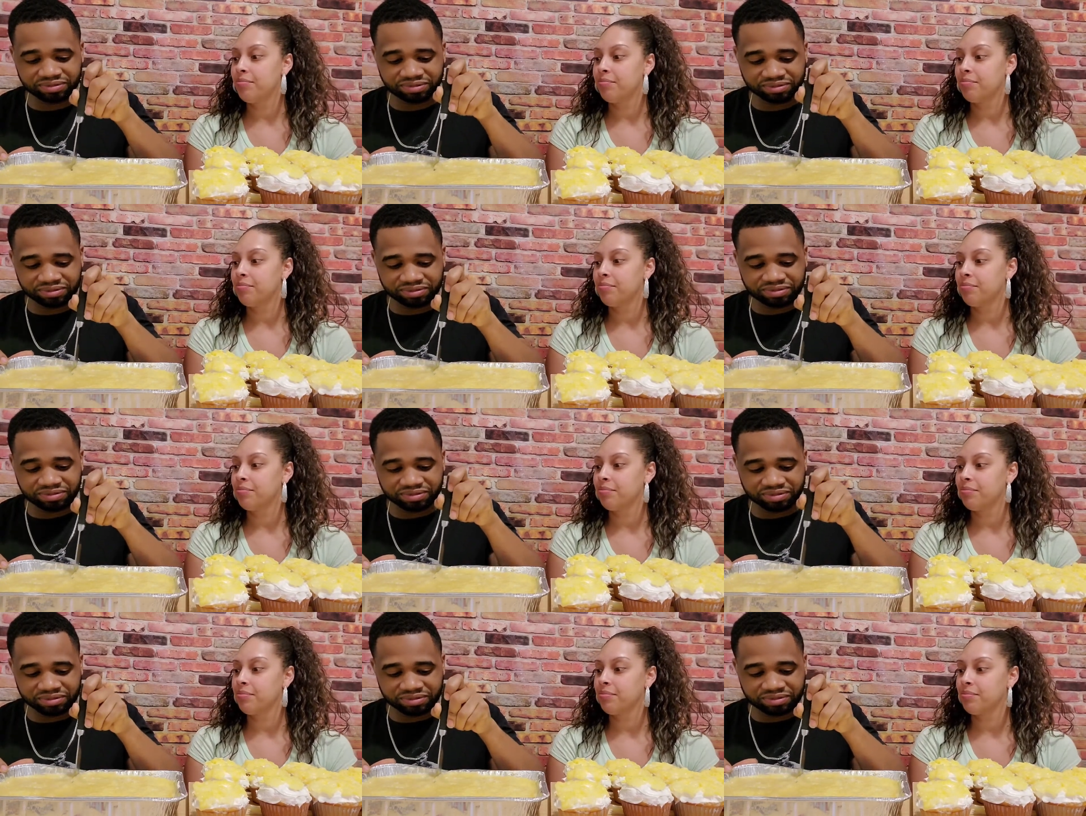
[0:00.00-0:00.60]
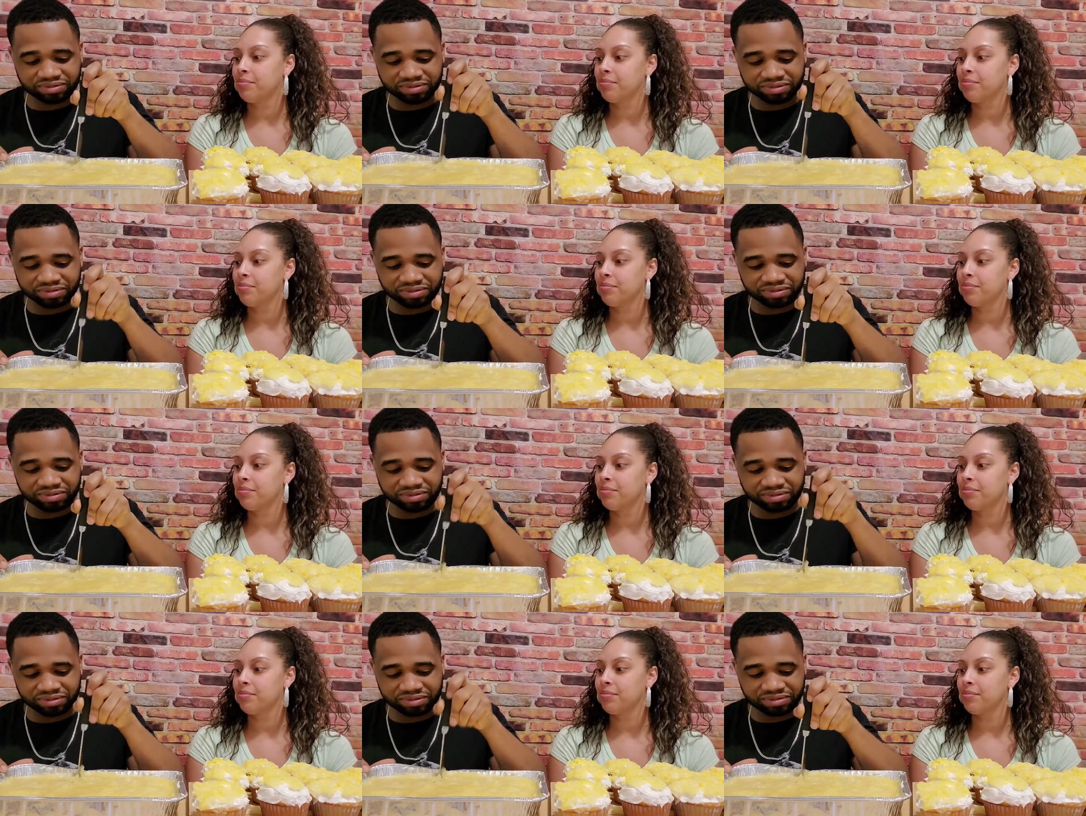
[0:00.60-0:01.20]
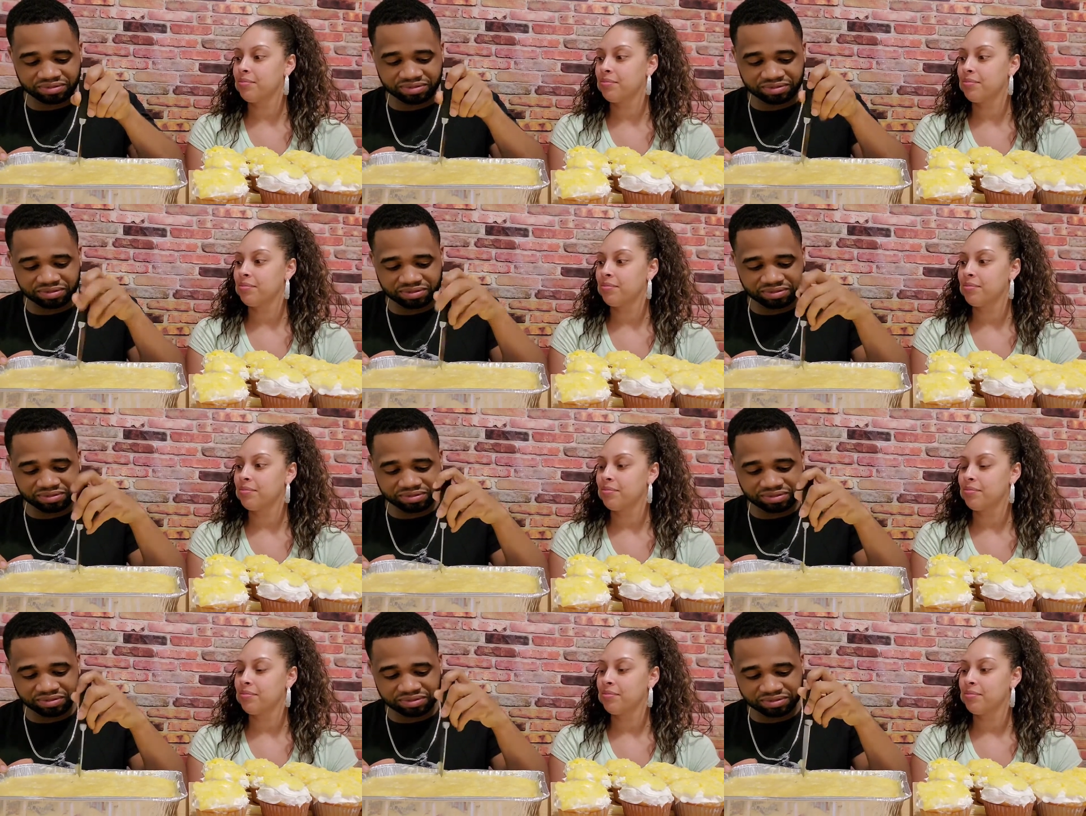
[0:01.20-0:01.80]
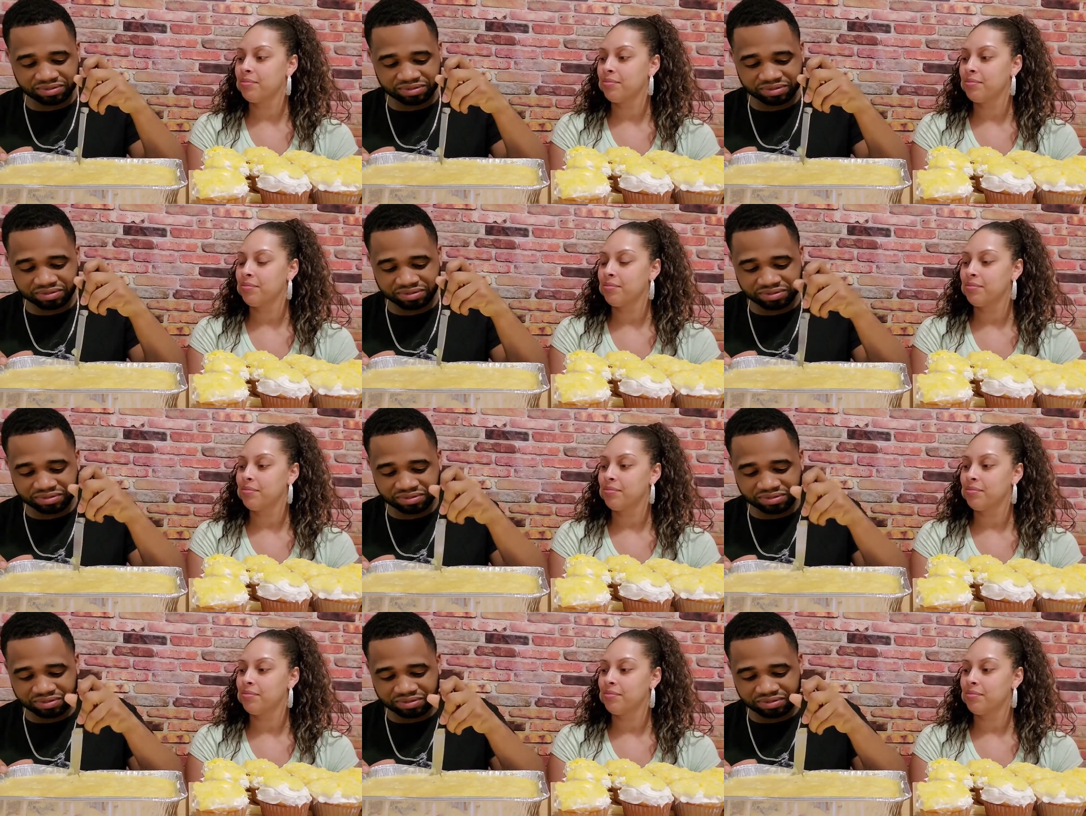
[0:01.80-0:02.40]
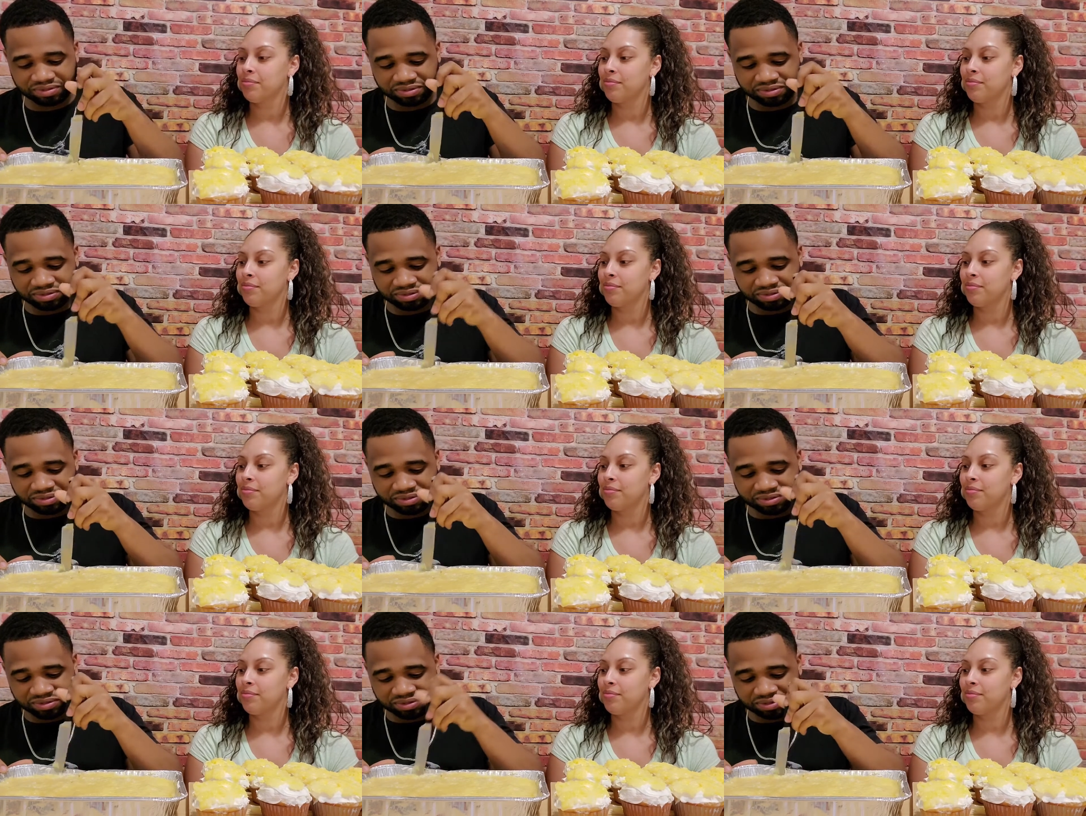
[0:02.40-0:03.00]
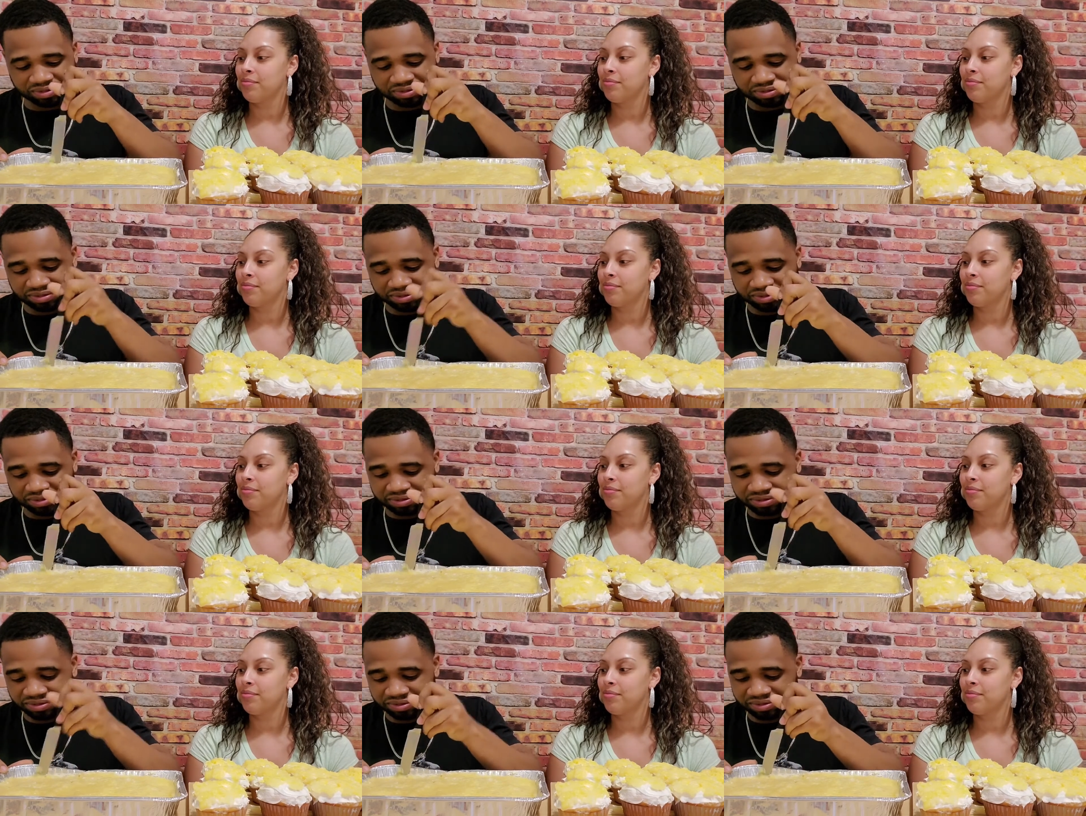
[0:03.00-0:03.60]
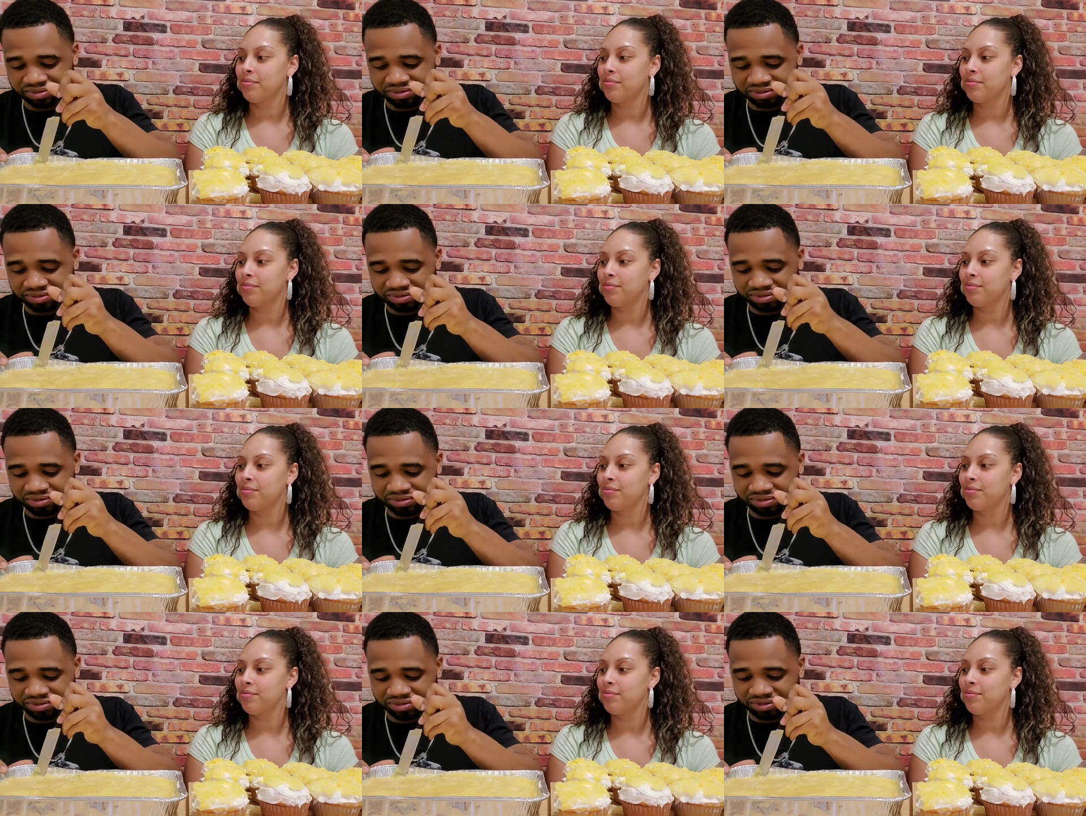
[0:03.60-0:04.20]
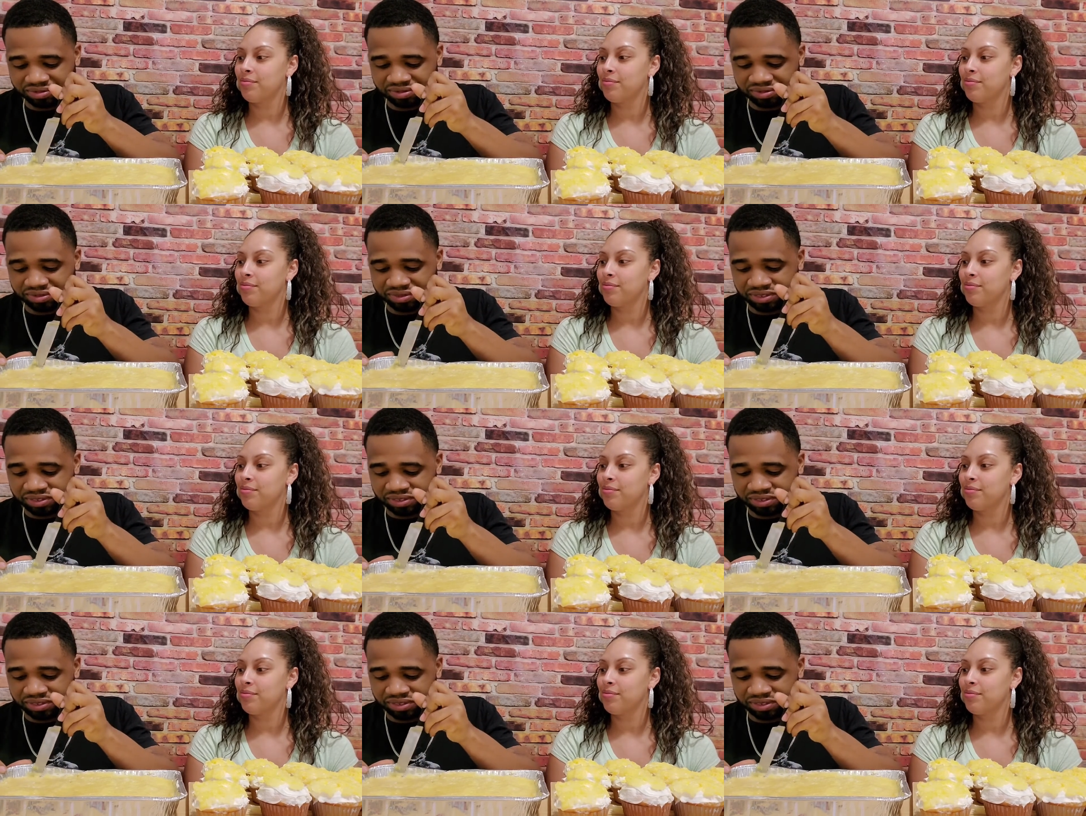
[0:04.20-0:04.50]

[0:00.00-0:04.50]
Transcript: Nothing is said.